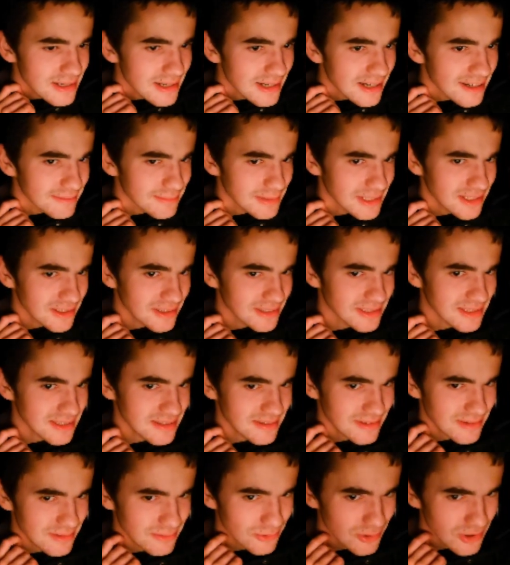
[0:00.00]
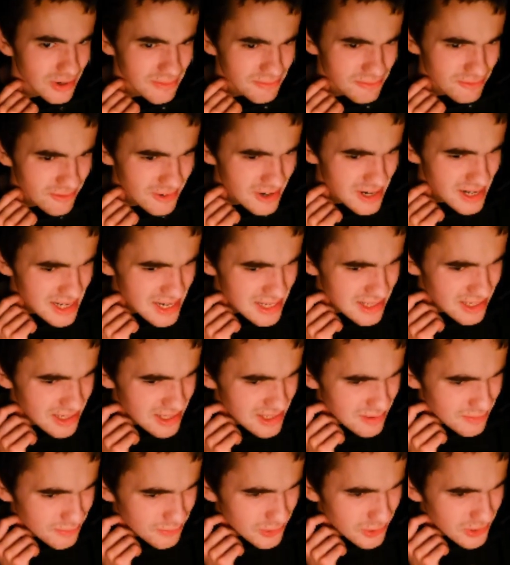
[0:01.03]
Oh my god, what I'm really
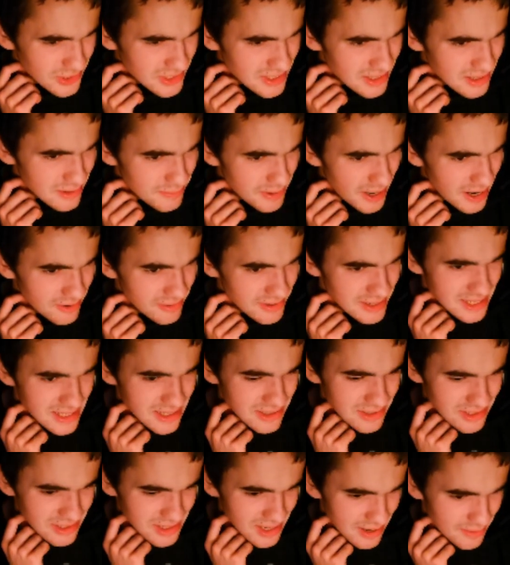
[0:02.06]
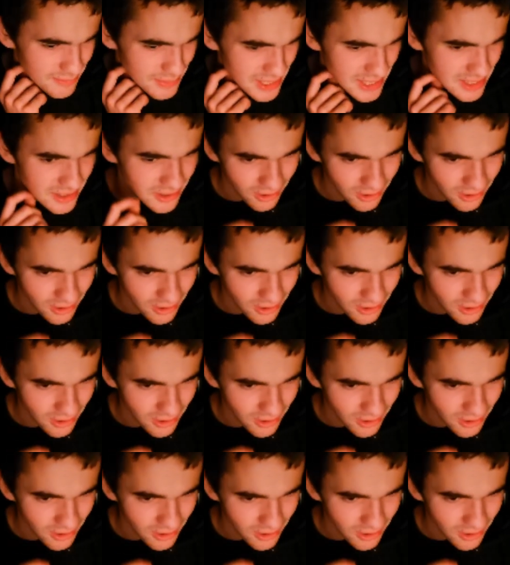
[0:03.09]
disappointed about is, I mean,